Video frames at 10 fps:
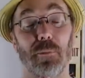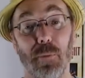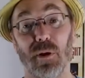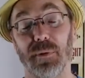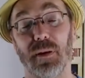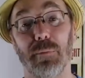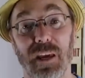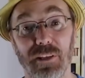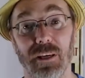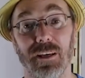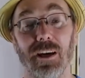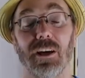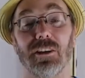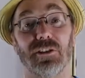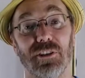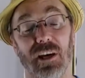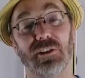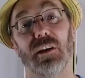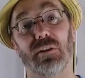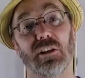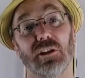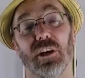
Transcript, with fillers: Remember to be amazing, stay safe,